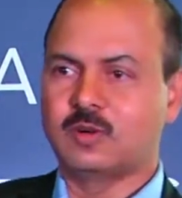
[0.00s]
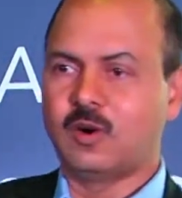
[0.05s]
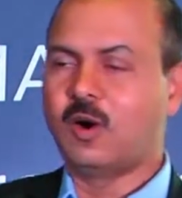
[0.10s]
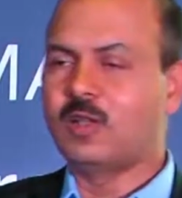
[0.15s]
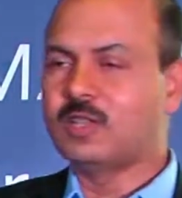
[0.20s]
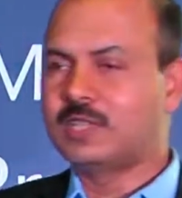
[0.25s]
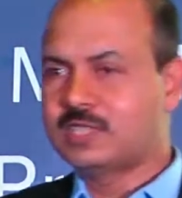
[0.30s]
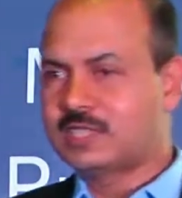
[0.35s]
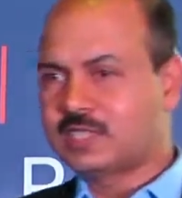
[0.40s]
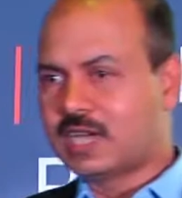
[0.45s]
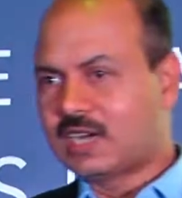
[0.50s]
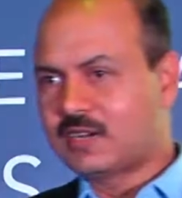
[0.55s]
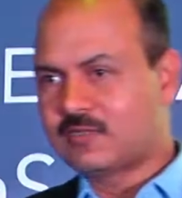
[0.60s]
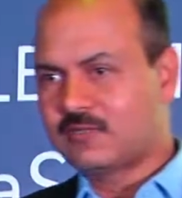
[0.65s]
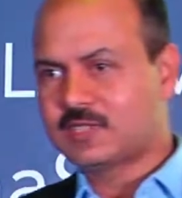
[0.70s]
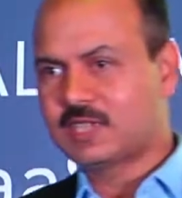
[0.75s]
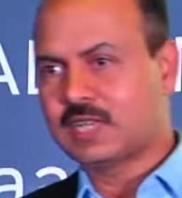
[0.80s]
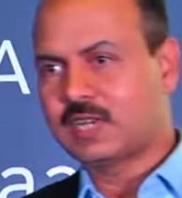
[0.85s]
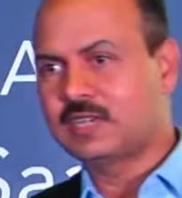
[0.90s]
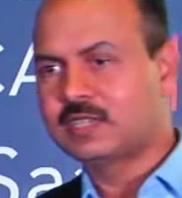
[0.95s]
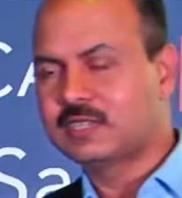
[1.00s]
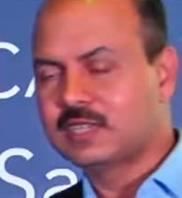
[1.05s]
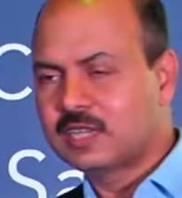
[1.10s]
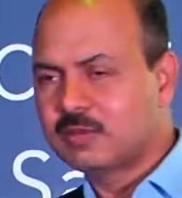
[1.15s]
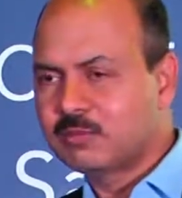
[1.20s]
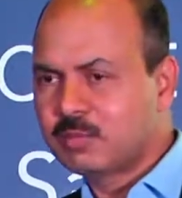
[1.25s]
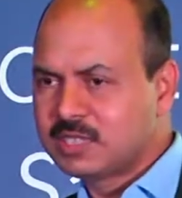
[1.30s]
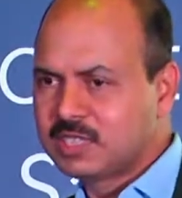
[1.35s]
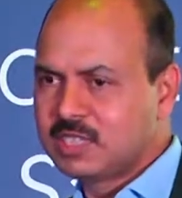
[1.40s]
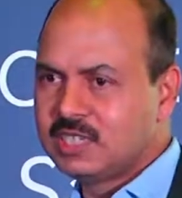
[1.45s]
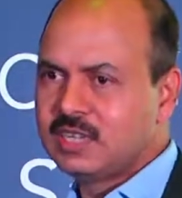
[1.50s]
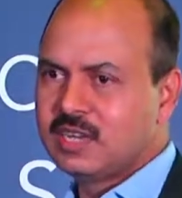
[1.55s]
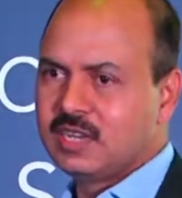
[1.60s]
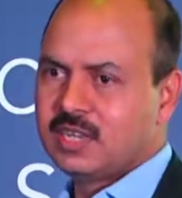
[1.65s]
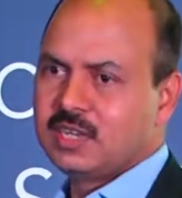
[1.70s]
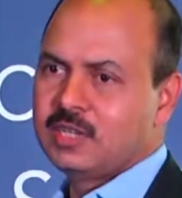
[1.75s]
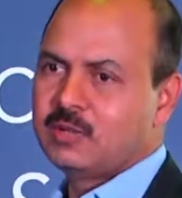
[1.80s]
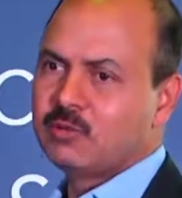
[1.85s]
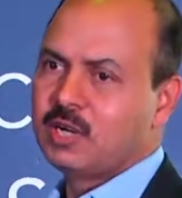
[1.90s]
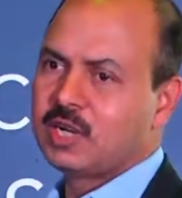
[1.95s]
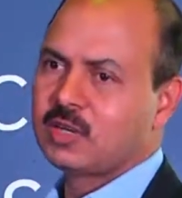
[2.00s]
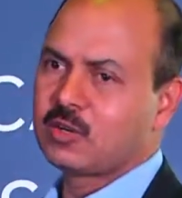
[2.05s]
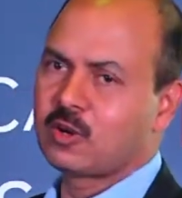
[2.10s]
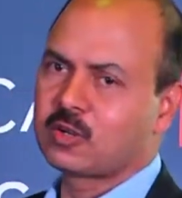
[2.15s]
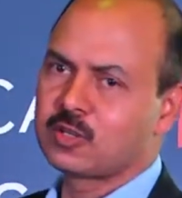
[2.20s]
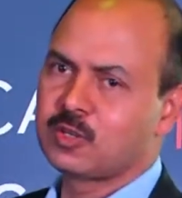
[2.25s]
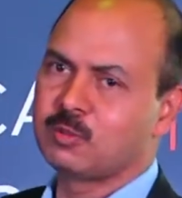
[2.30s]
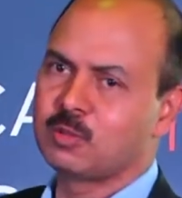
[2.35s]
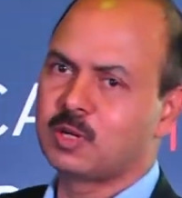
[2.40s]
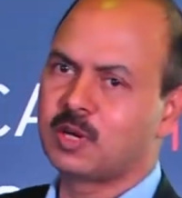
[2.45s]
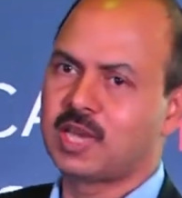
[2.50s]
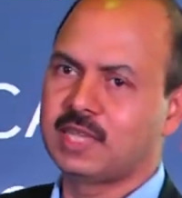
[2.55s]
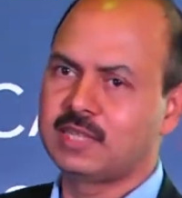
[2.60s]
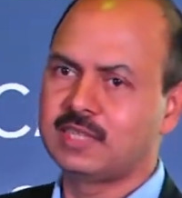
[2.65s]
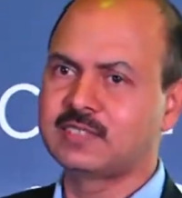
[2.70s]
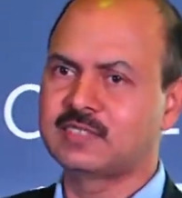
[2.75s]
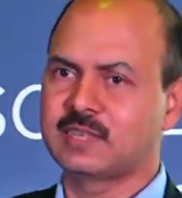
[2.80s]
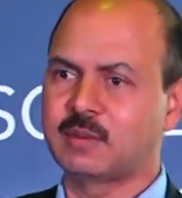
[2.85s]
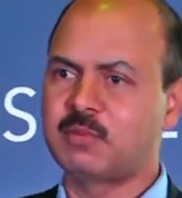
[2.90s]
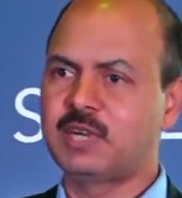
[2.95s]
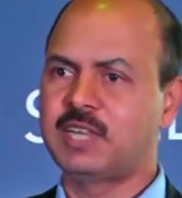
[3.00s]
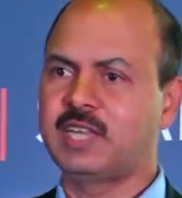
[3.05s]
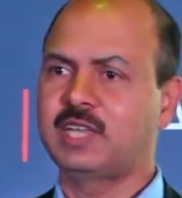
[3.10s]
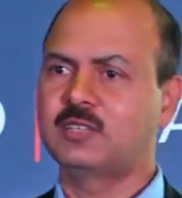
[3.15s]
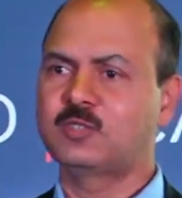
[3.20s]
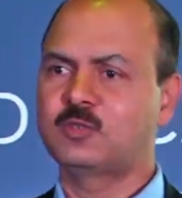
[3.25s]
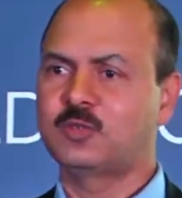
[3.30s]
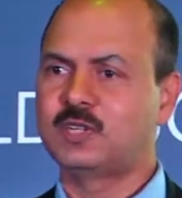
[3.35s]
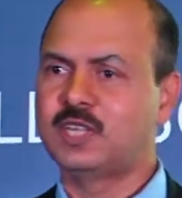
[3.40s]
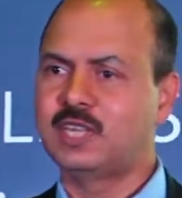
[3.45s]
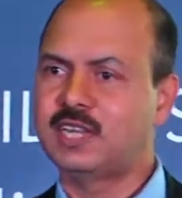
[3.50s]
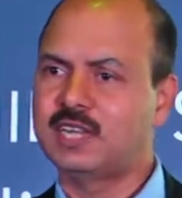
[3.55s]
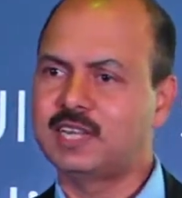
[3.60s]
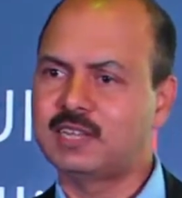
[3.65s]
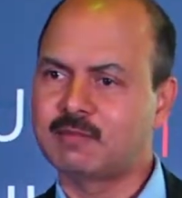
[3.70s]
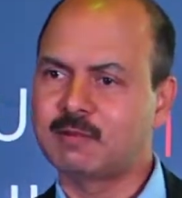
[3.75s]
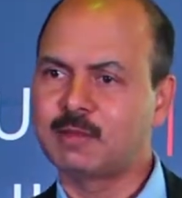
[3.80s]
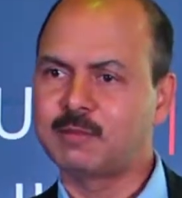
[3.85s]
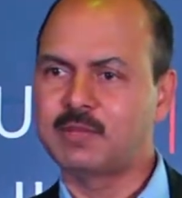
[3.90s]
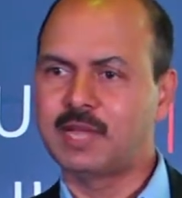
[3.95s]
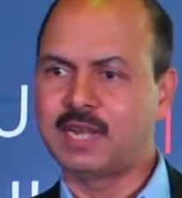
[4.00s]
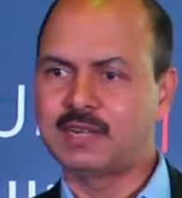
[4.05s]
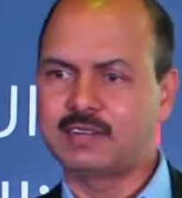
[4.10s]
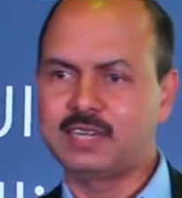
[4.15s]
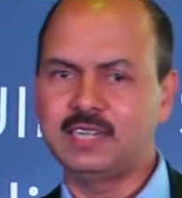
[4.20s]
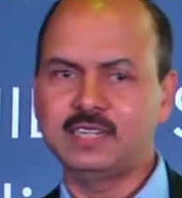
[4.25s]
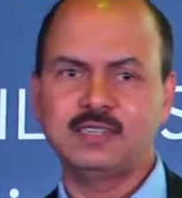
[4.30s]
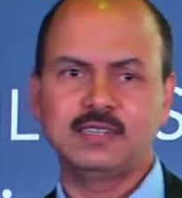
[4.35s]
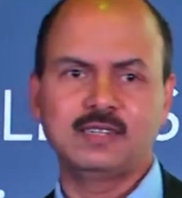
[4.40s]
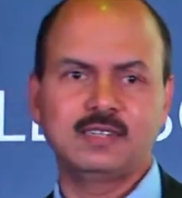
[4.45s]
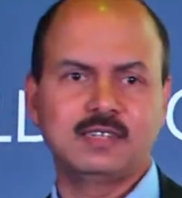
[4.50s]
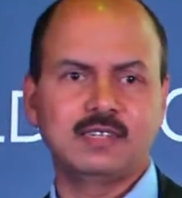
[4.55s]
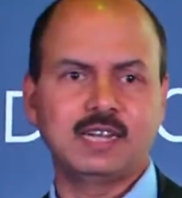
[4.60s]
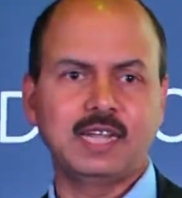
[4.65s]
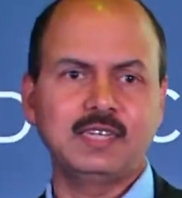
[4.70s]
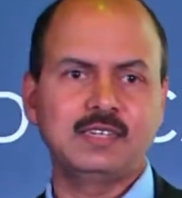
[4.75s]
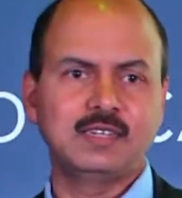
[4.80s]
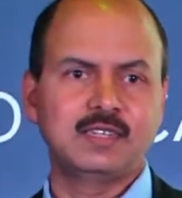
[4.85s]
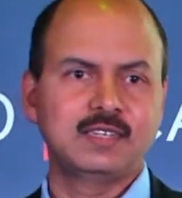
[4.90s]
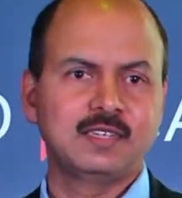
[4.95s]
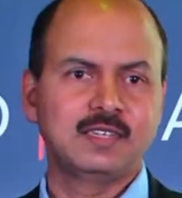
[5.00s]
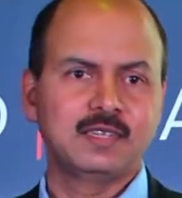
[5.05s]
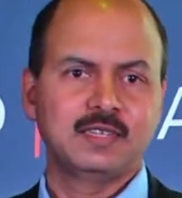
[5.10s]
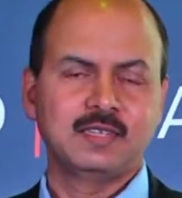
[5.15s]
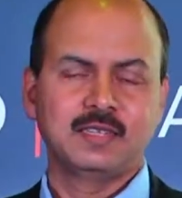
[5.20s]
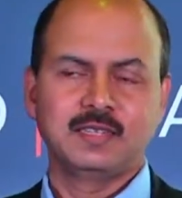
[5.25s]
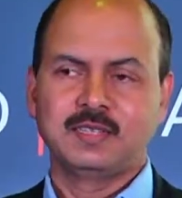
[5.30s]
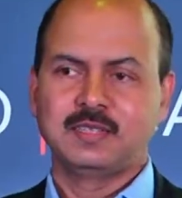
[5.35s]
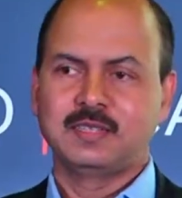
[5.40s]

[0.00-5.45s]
So all these artificial intelligence, machine learning we are talking about, I think somebody has to really develop that, right? Right?